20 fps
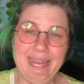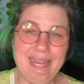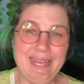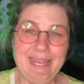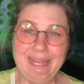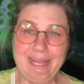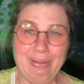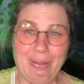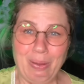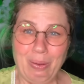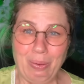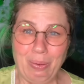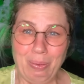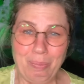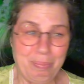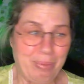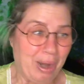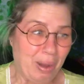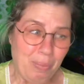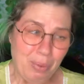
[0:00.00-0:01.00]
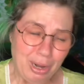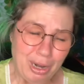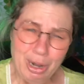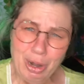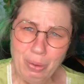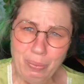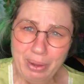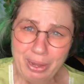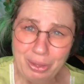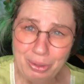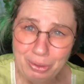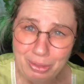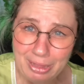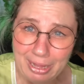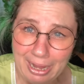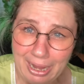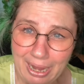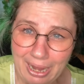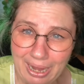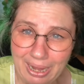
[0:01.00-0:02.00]
So, but I want to know what you
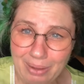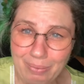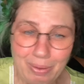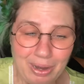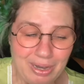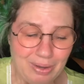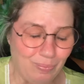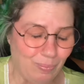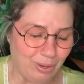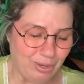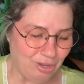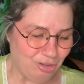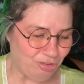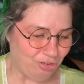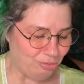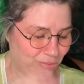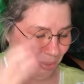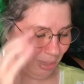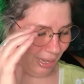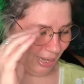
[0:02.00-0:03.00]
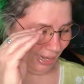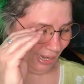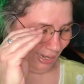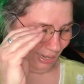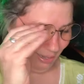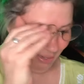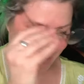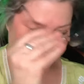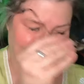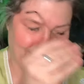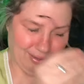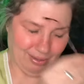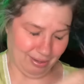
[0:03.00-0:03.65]
think. What, what did you like?